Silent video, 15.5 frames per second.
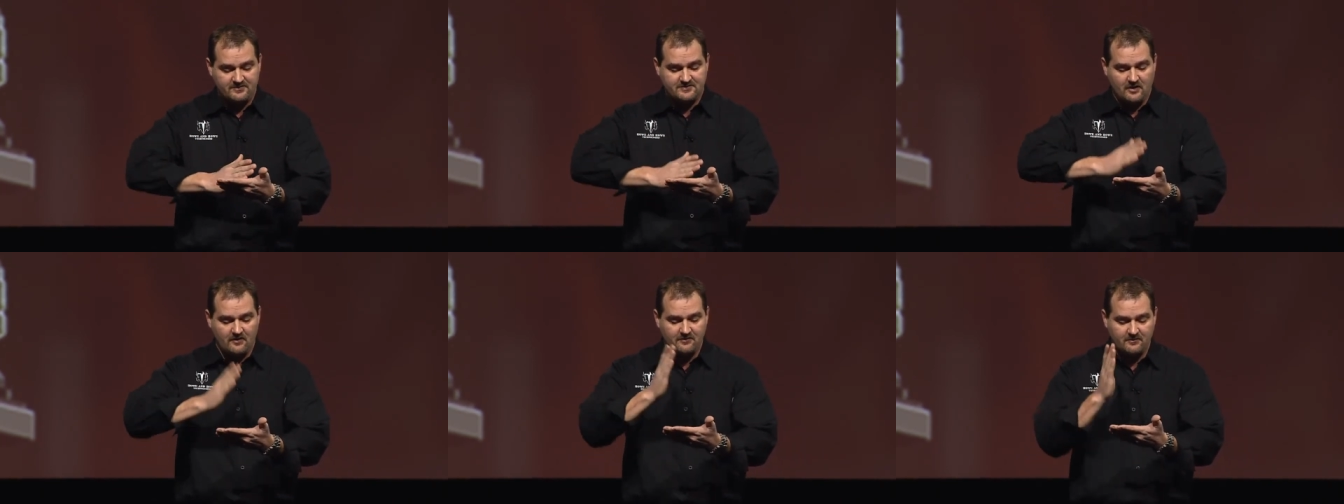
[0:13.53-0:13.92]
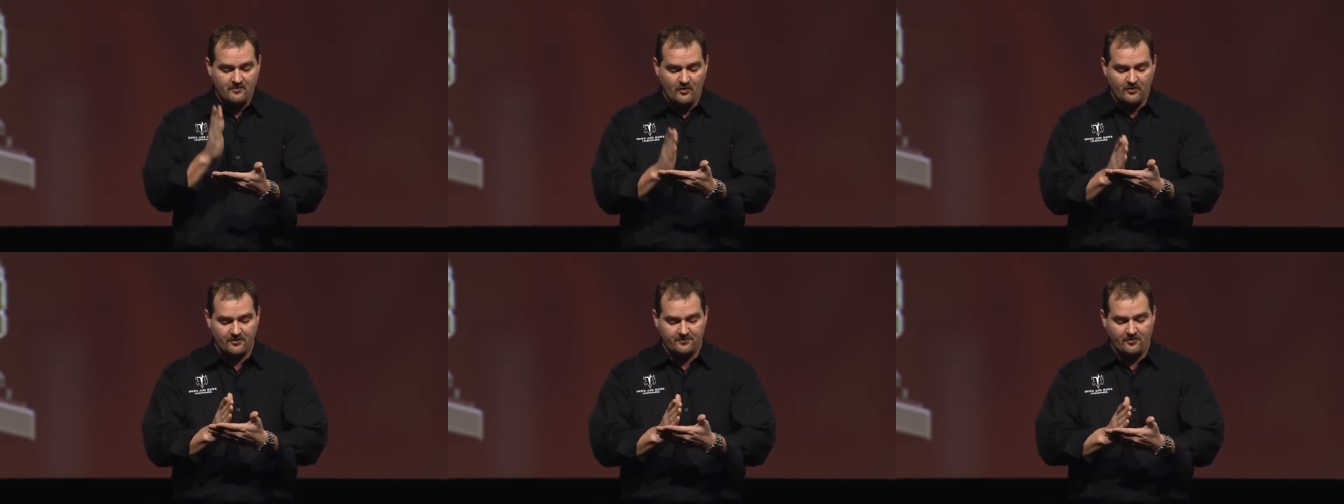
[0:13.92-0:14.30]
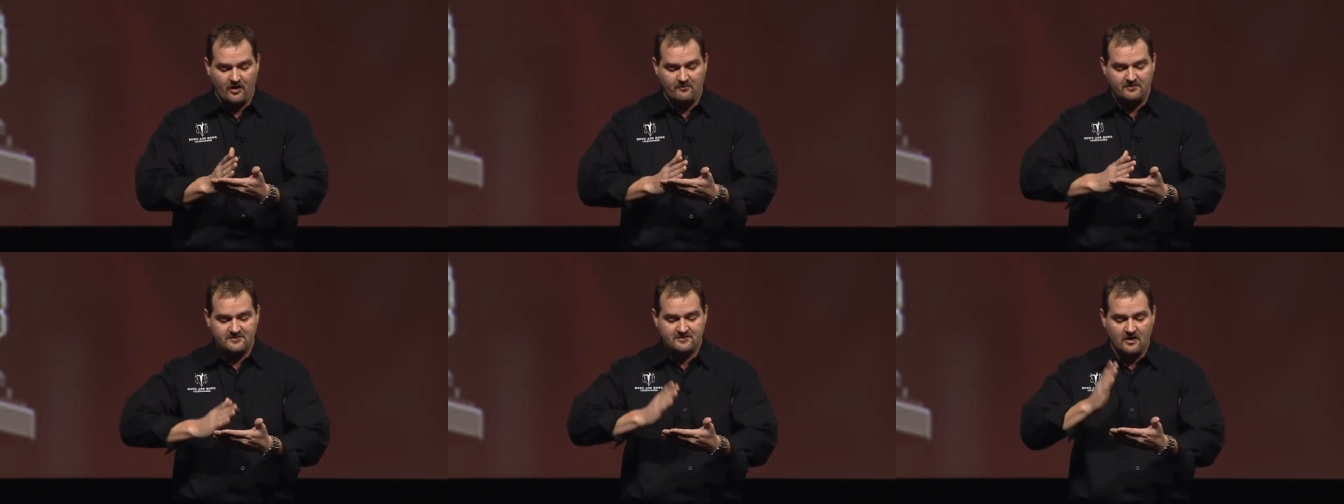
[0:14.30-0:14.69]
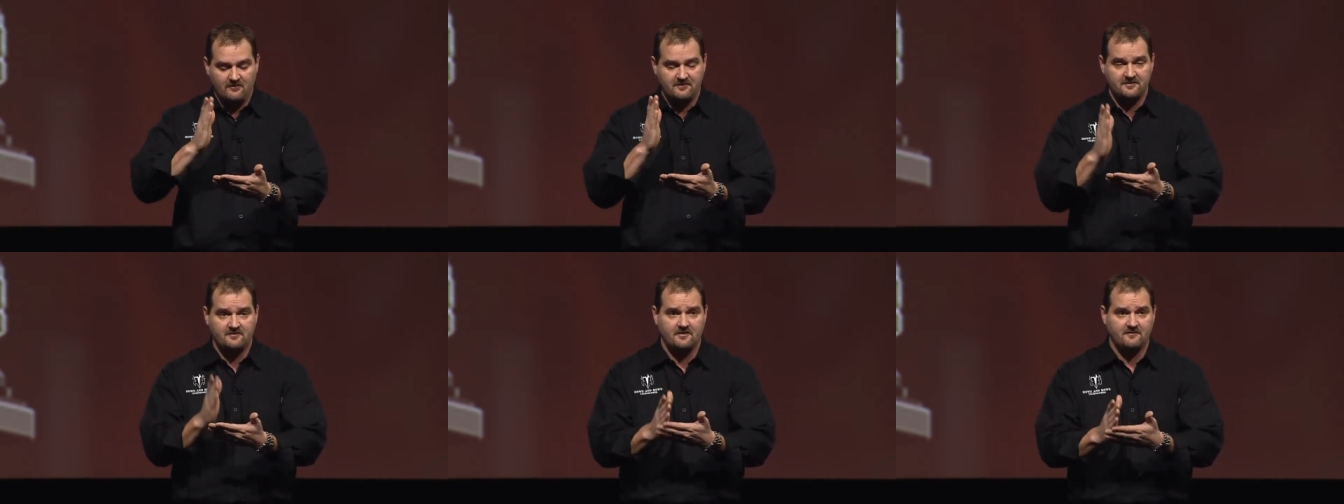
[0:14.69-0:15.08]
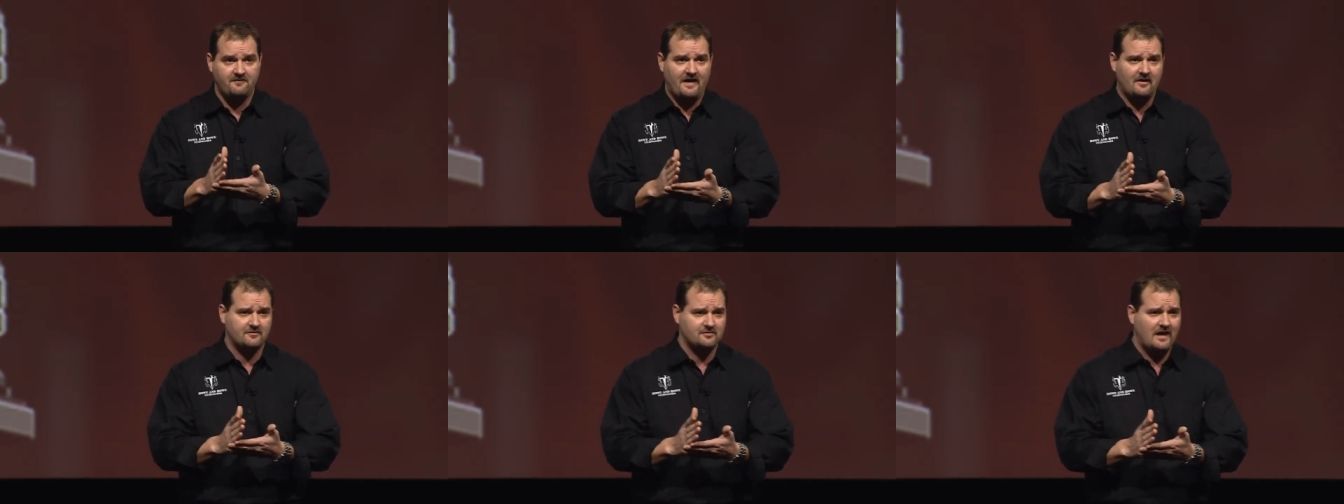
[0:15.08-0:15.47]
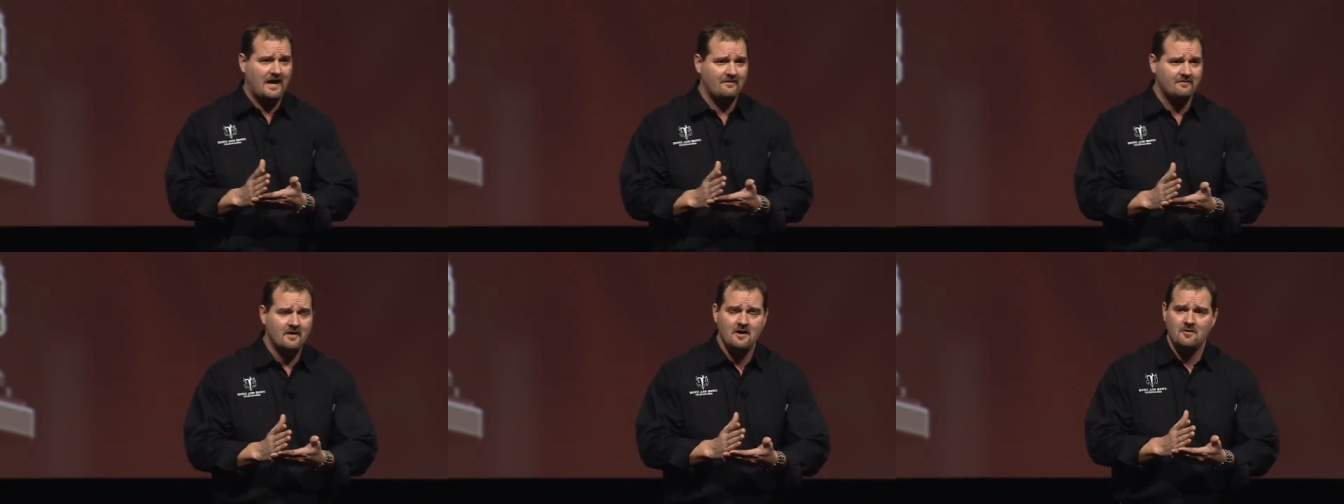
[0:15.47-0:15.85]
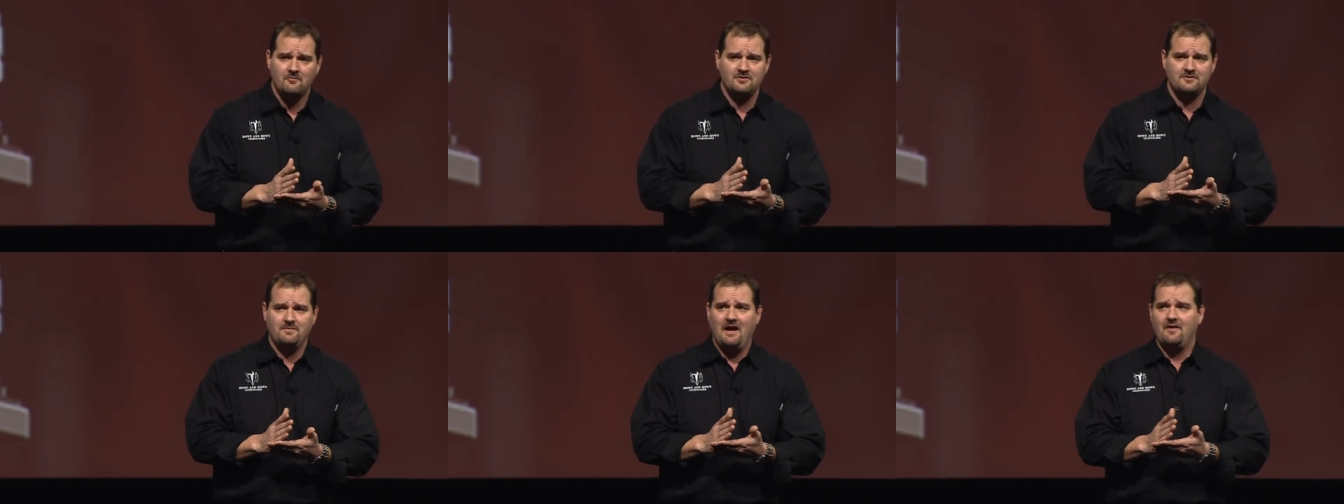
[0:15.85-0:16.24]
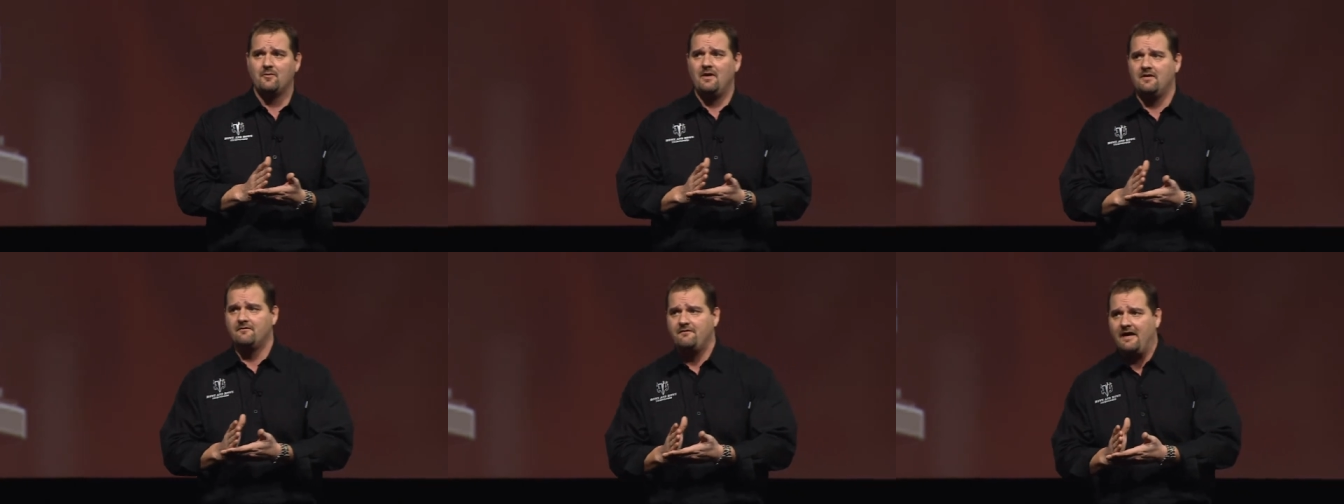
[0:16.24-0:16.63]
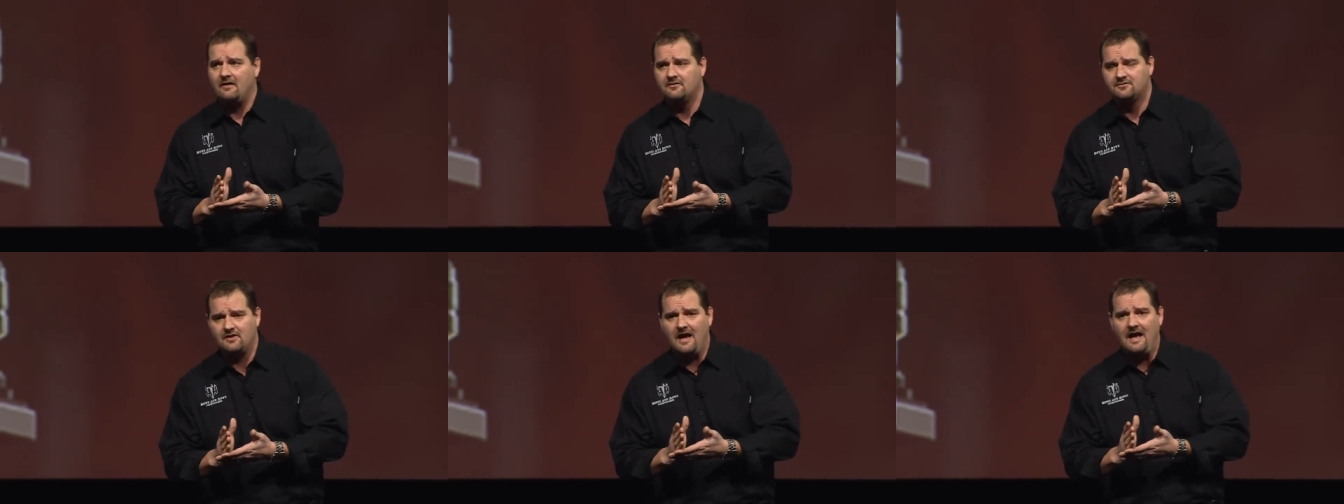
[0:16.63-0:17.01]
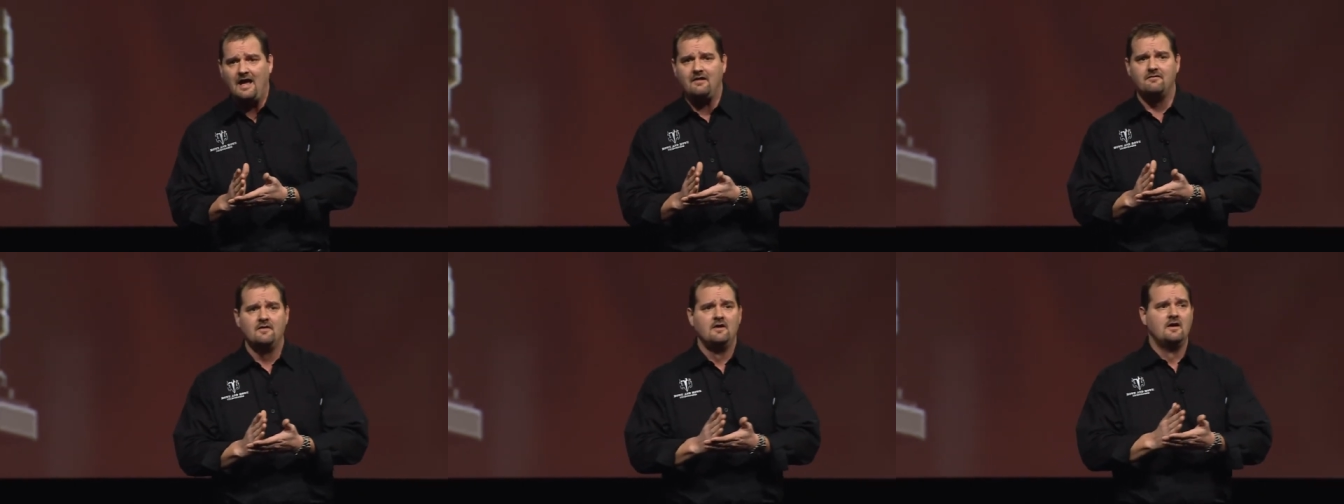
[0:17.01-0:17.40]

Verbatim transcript: we solved the motor problem, we solved the, the, final drive, which by the way, the final drive